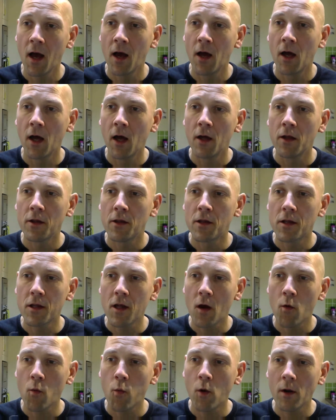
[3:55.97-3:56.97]

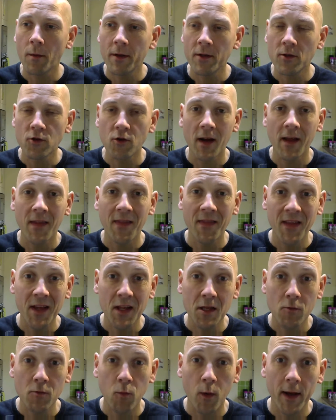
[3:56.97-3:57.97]
So what I've been trying
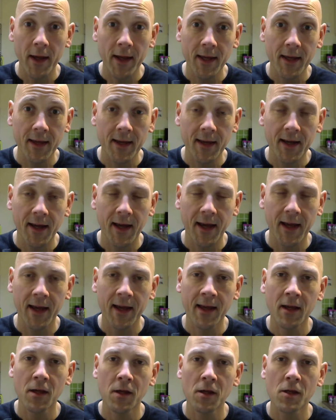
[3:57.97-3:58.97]
this week
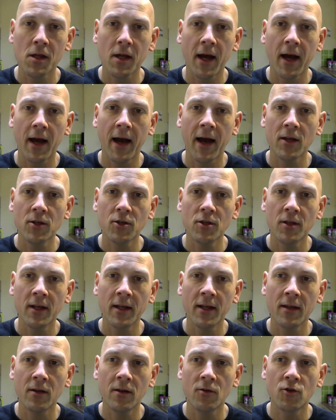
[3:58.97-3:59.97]
is
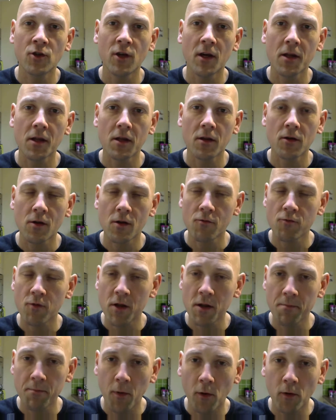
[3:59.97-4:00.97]
actually just
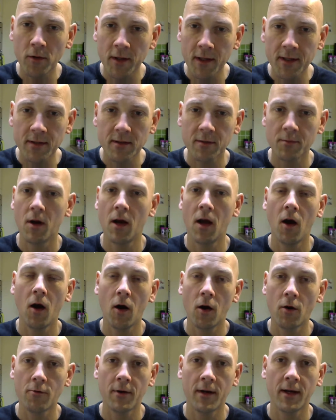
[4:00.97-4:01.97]
responding to my
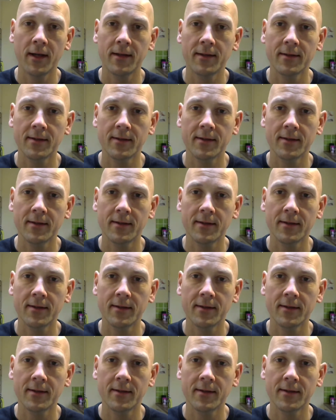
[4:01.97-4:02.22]
heart rate.